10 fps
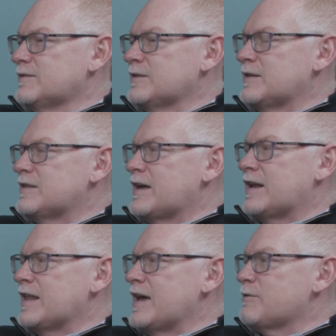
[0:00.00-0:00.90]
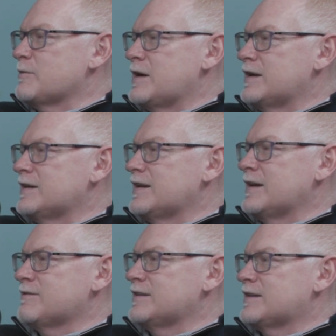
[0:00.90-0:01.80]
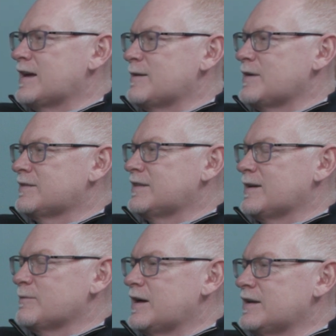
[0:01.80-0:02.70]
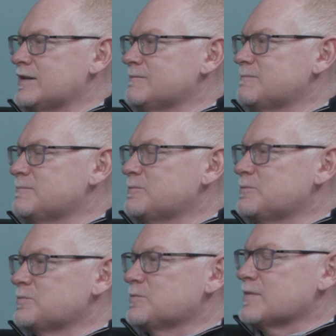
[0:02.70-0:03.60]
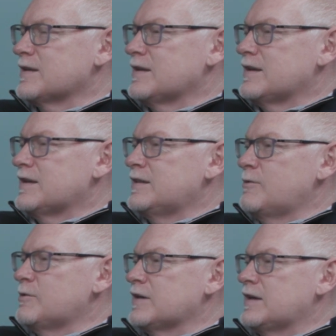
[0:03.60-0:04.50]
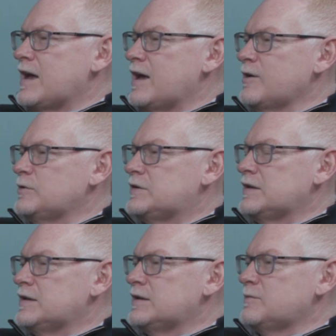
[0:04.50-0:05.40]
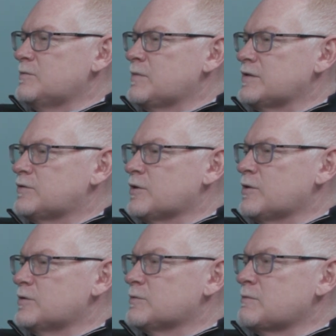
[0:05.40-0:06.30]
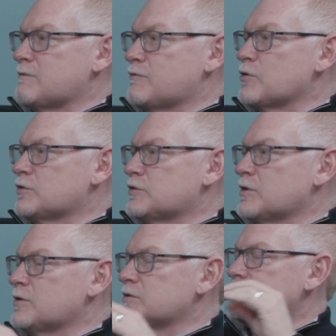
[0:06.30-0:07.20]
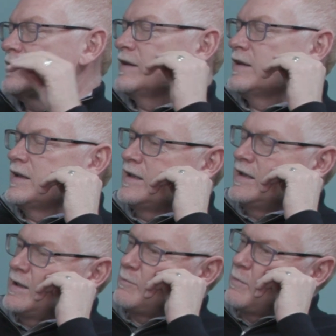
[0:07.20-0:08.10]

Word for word: that I laugh about it every time I think about it. There was a guy who attended my church, my first church. He had